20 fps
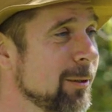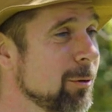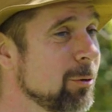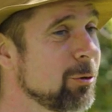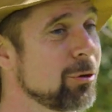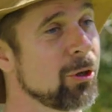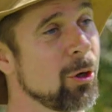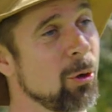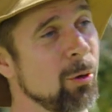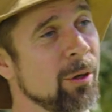So
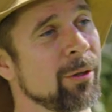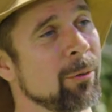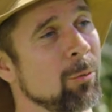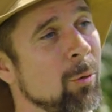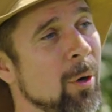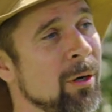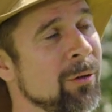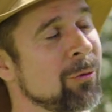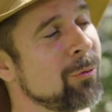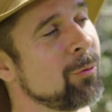slowly the
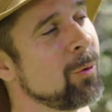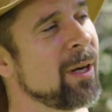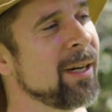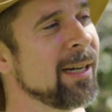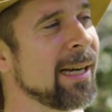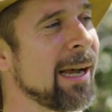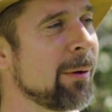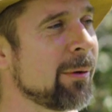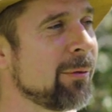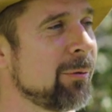world is
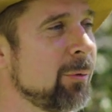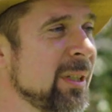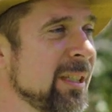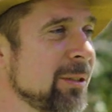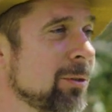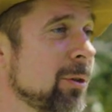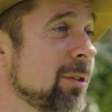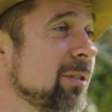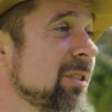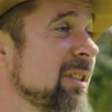running out of
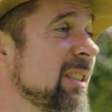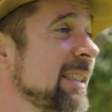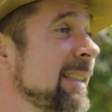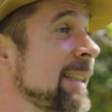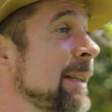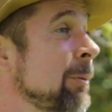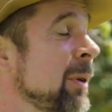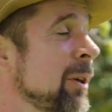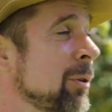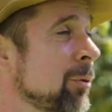resources and
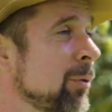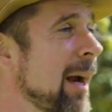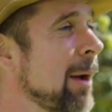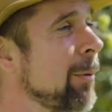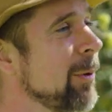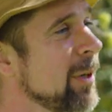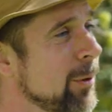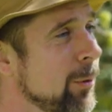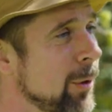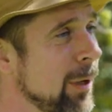then we're
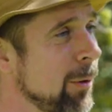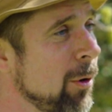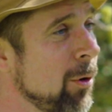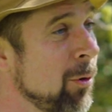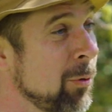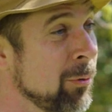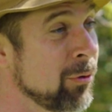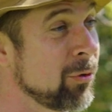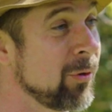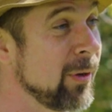drowning in our
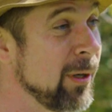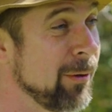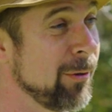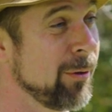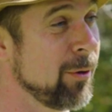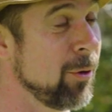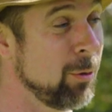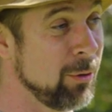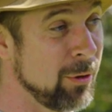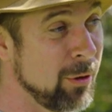own,
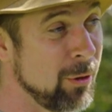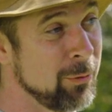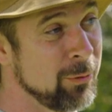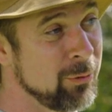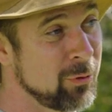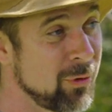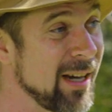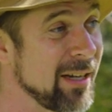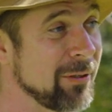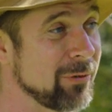own, own,
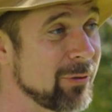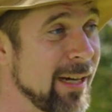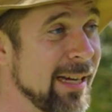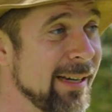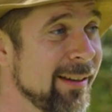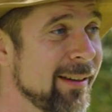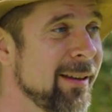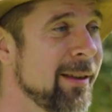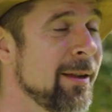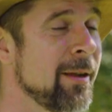trash, right?
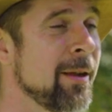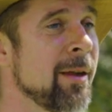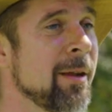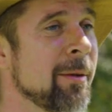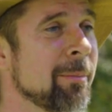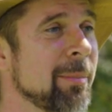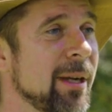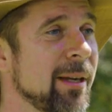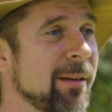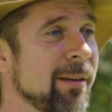right. Mm
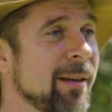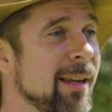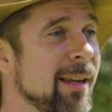-hmm. But